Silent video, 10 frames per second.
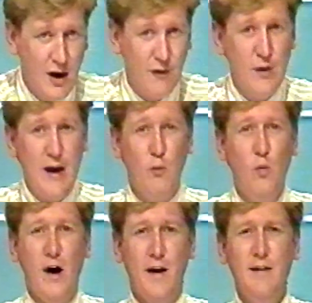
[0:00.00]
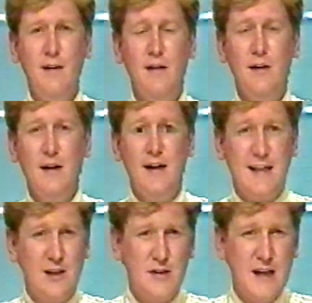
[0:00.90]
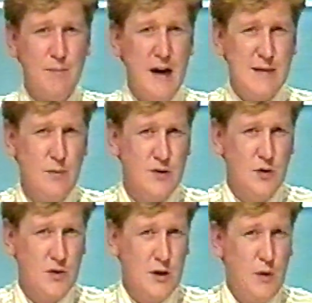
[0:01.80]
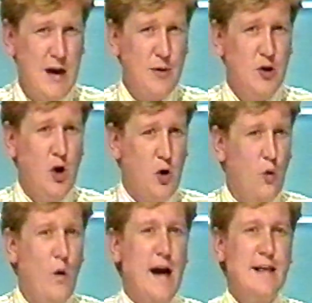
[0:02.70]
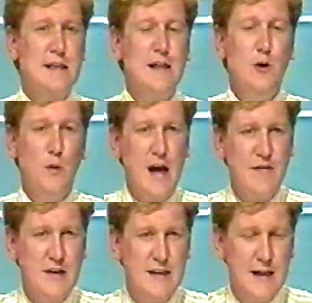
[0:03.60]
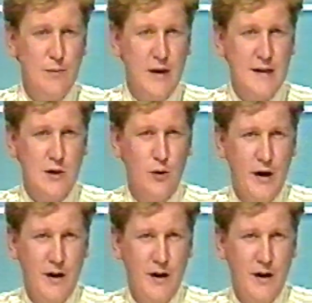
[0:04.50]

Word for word: of round one, it looks like maximum scores all the way, but not quite. We have in second place Gloria